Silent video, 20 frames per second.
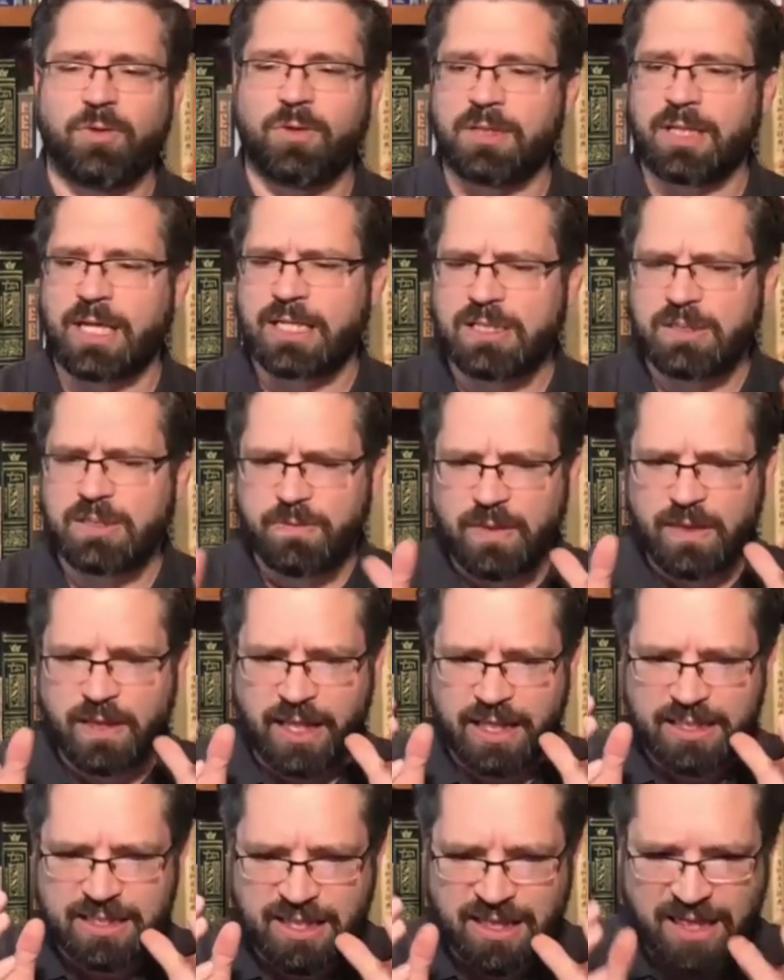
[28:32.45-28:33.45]

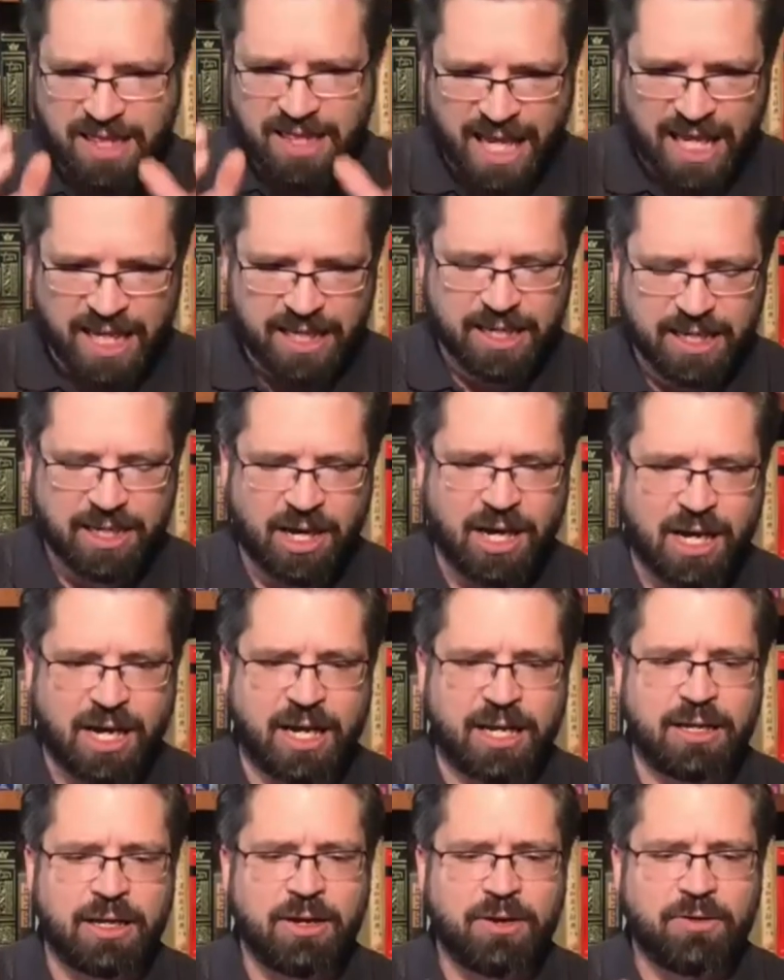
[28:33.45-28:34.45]
Let's thank
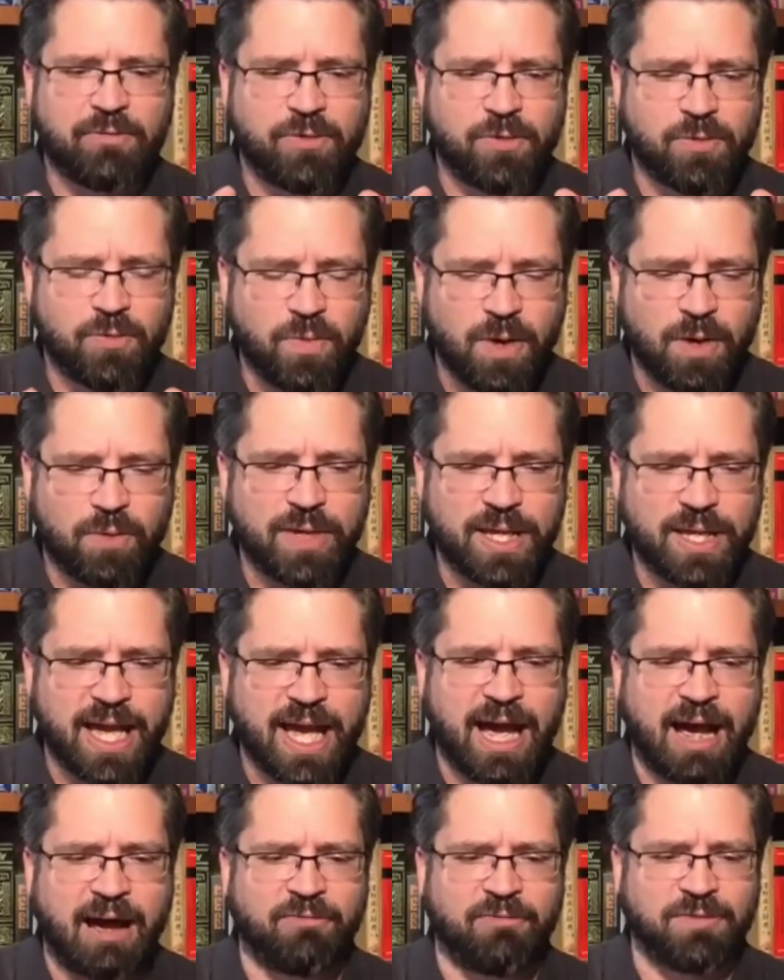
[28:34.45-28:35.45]
God for what we
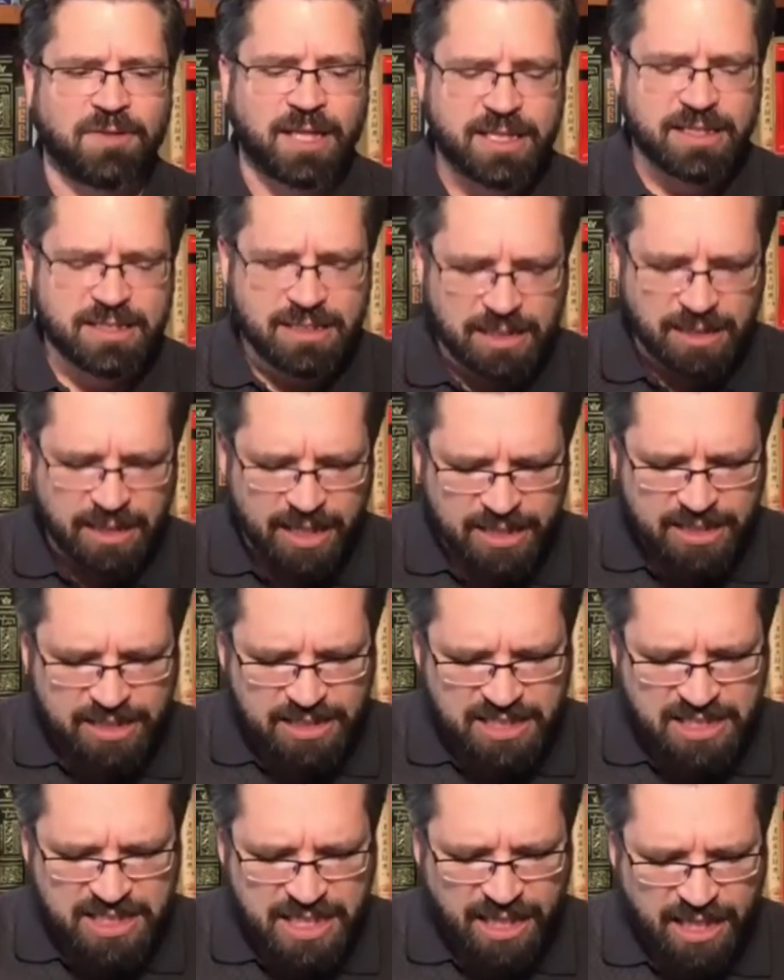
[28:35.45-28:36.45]
have. Let's
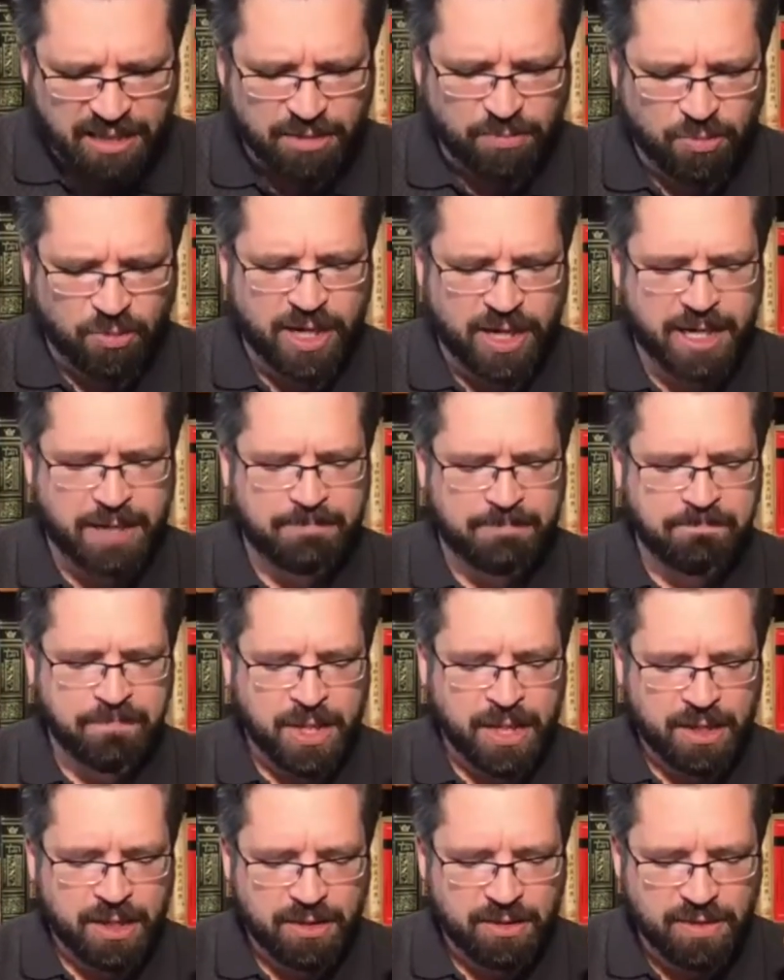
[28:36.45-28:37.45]
celebrate
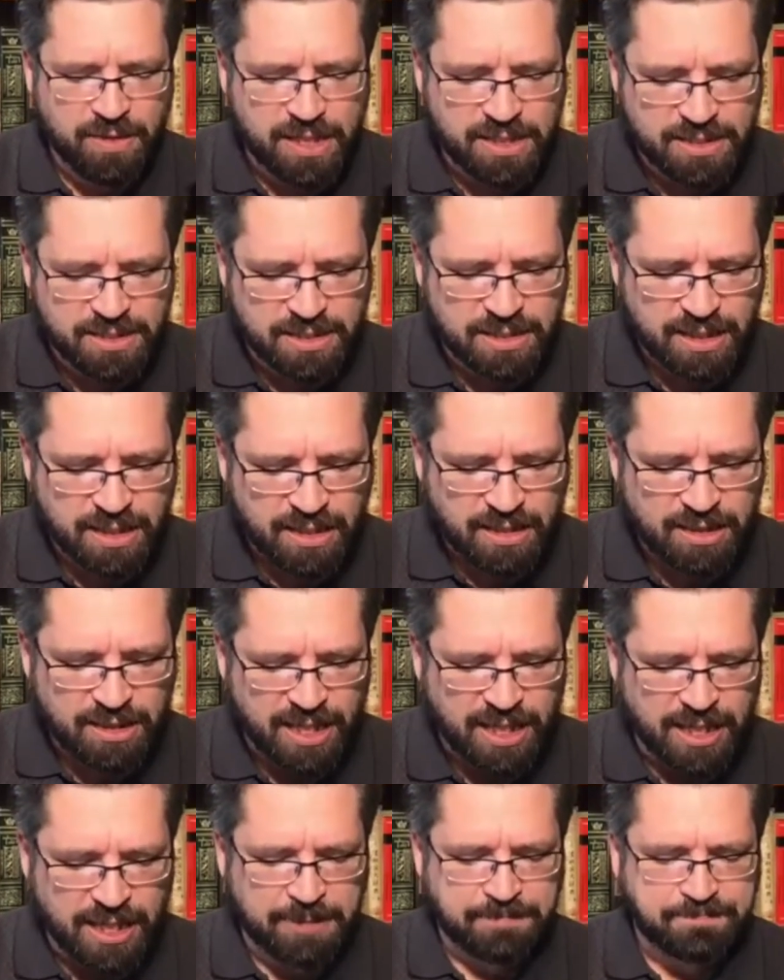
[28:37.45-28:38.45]
this
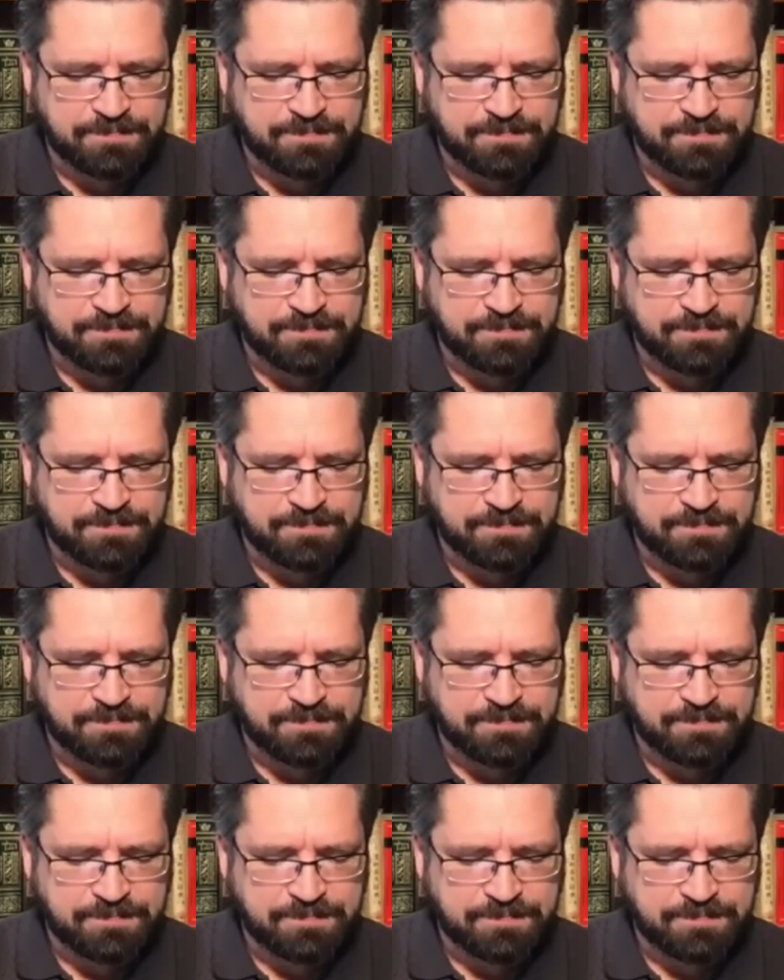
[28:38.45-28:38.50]
thing.